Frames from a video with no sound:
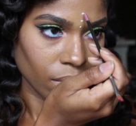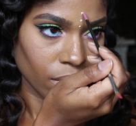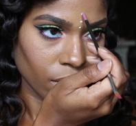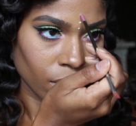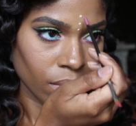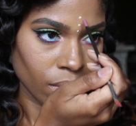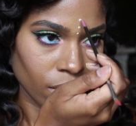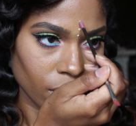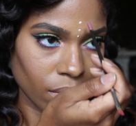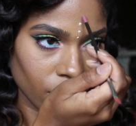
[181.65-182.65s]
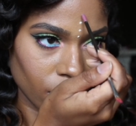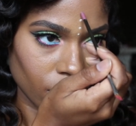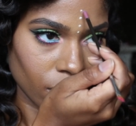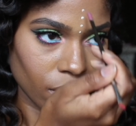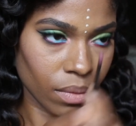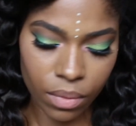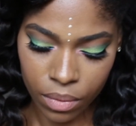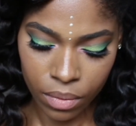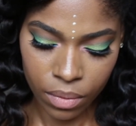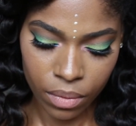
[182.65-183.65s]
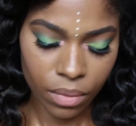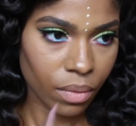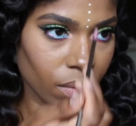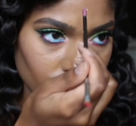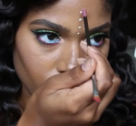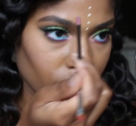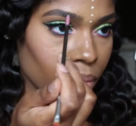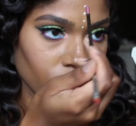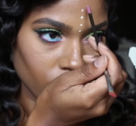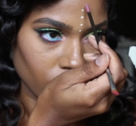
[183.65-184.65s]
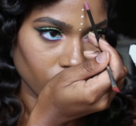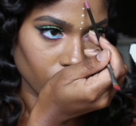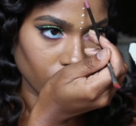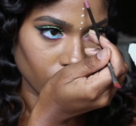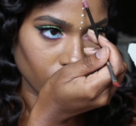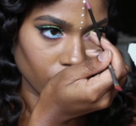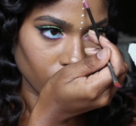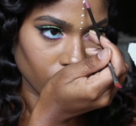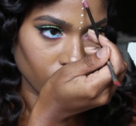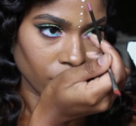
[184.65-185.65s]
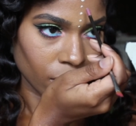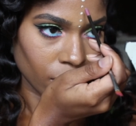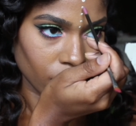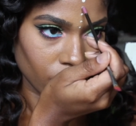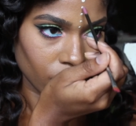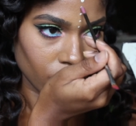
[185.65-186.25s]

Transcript: of an angled brush and I am dipping that in lash glue